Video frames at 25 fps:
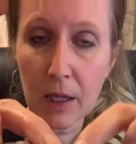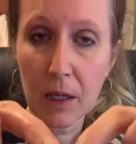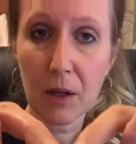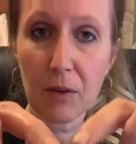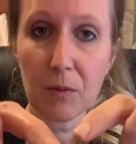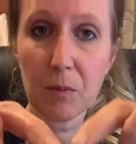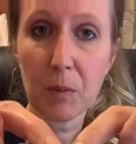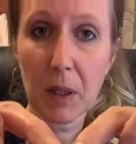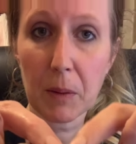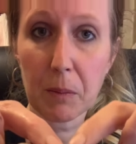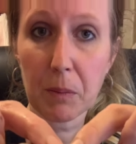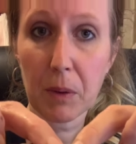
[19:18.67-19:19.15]

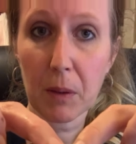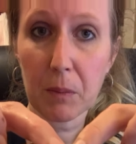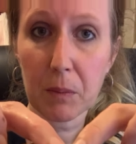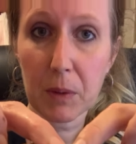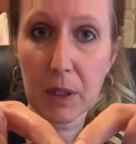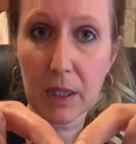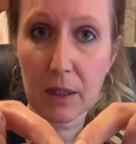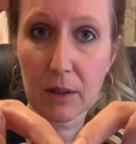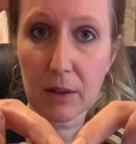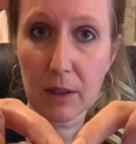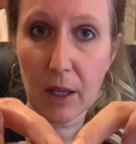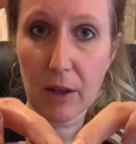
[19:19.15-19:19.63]
of my
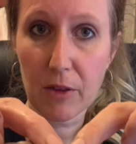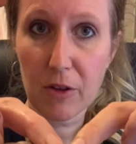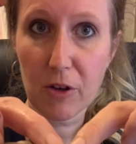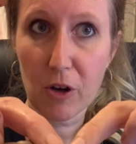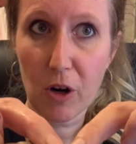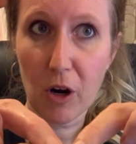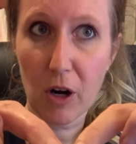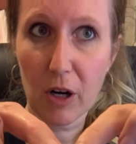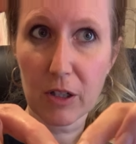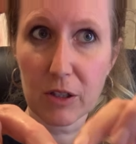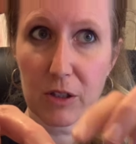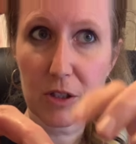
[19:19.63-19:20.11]
pumpkin leather
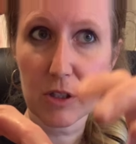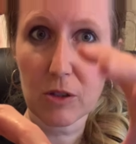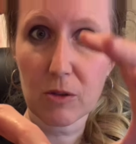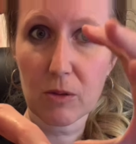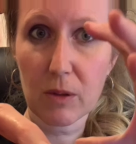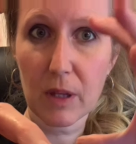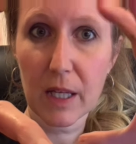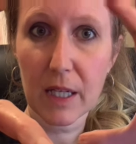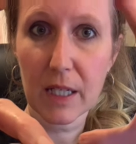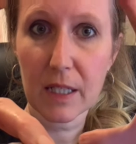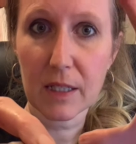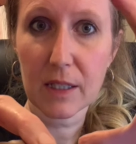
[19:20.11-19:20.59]
hard so
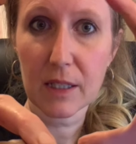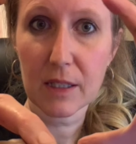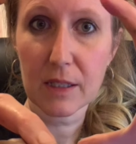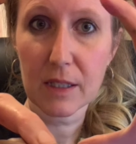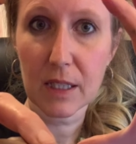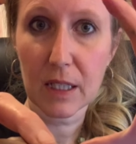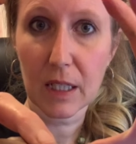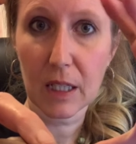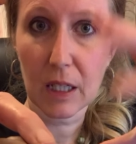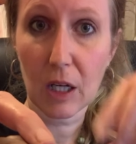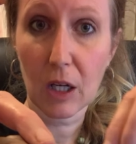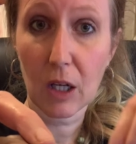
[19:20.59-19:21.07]
that it
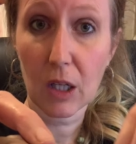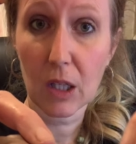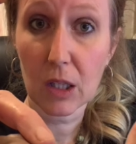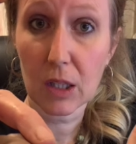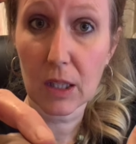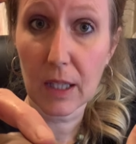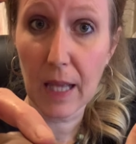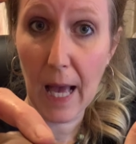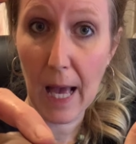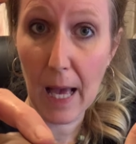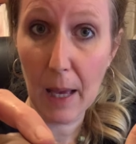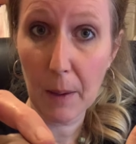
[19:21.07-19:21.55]
doesn't
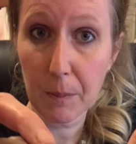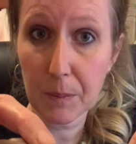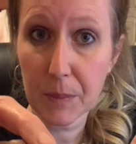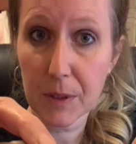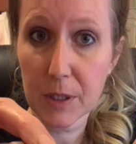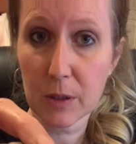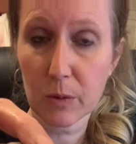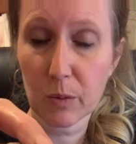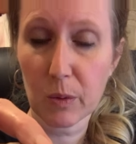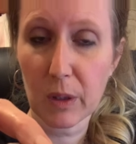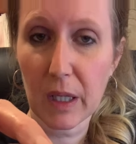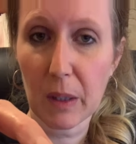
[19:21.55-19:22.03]

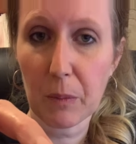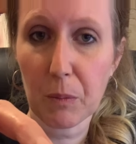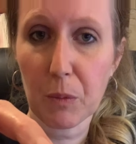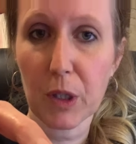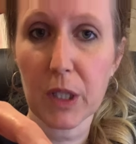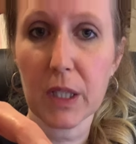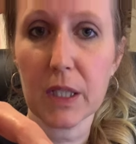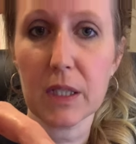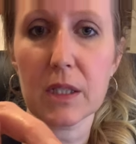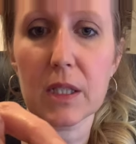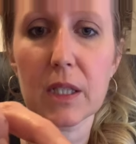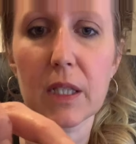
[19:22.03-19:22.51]
collapse when I
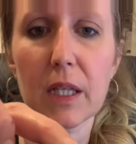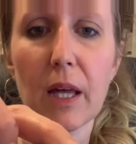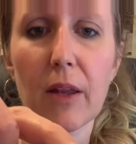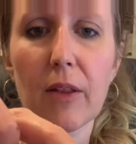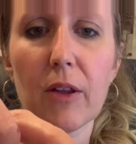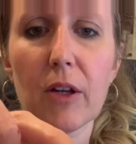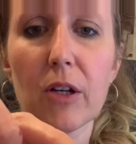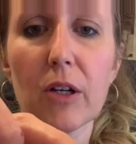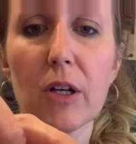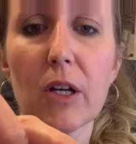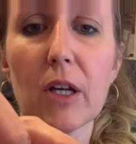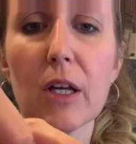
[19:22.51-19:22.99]
put it
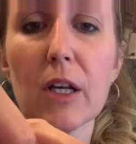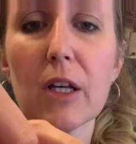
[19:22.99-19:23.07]
together.